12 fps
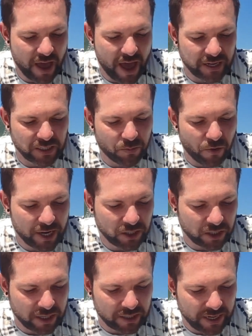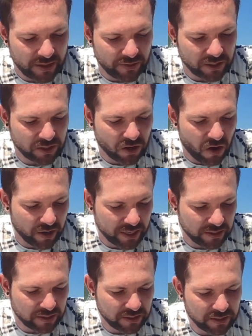and depression. And the song
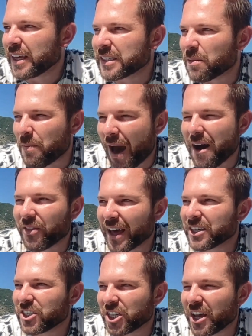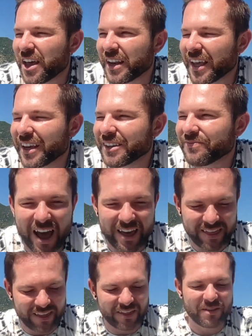is about that journey. I
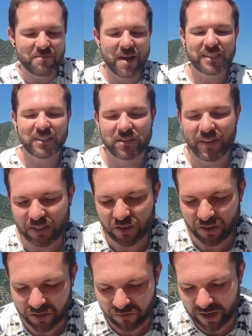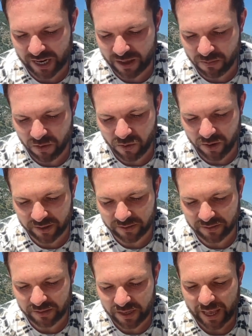think the message of that song is really
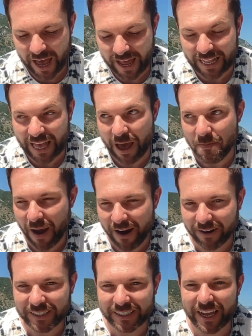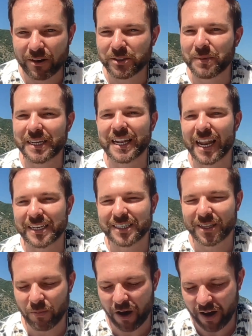important. And yeah, embarrassingly, I was a bit late
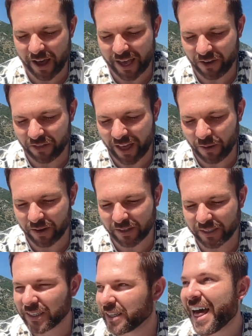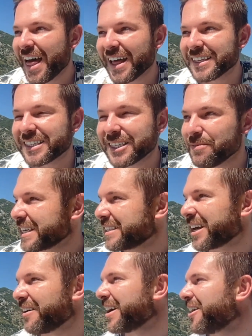to the party on that one. Something is
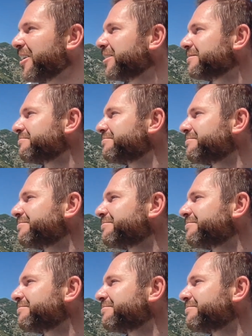going on,